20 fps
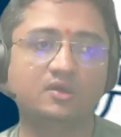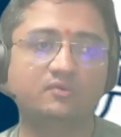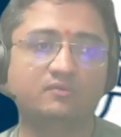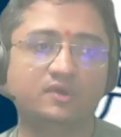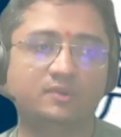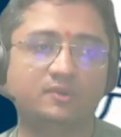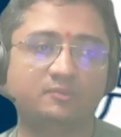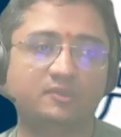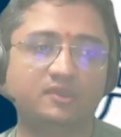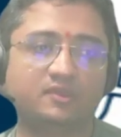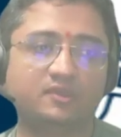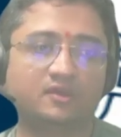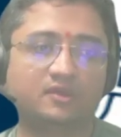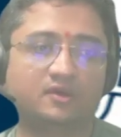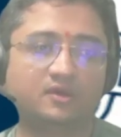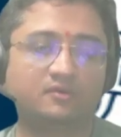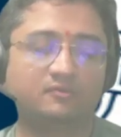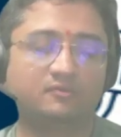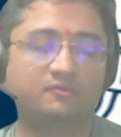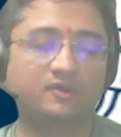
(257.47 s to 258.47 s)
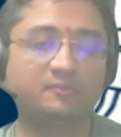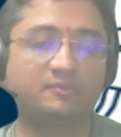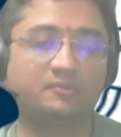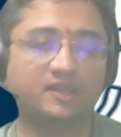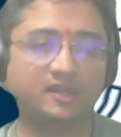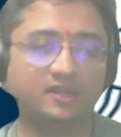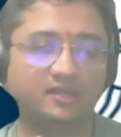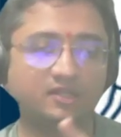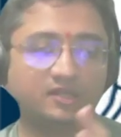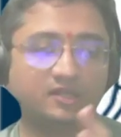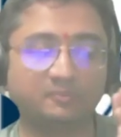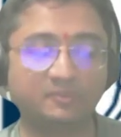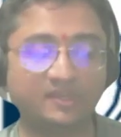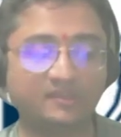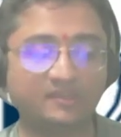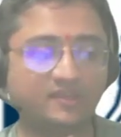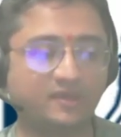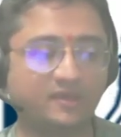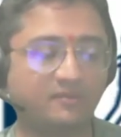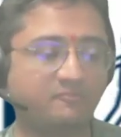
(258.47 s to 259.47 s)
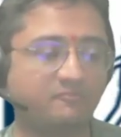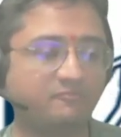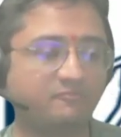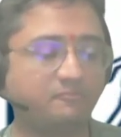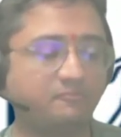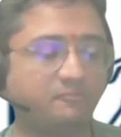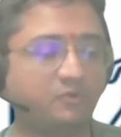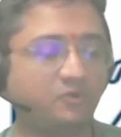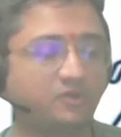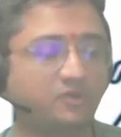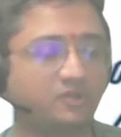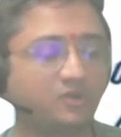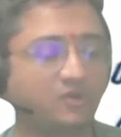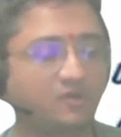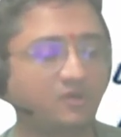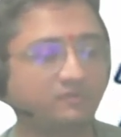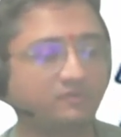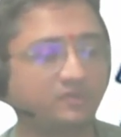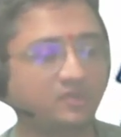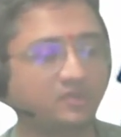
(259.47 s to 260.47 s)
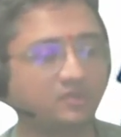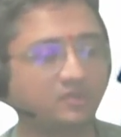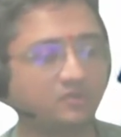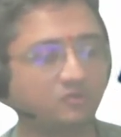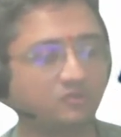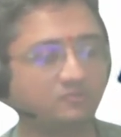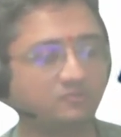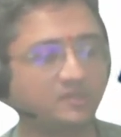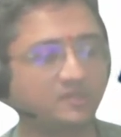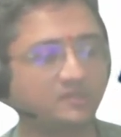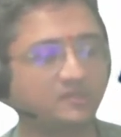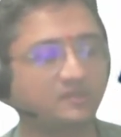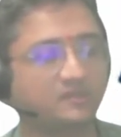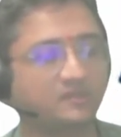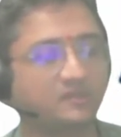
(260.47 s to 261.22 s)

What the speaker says: website, the Basecamp portal of the Toastmasters.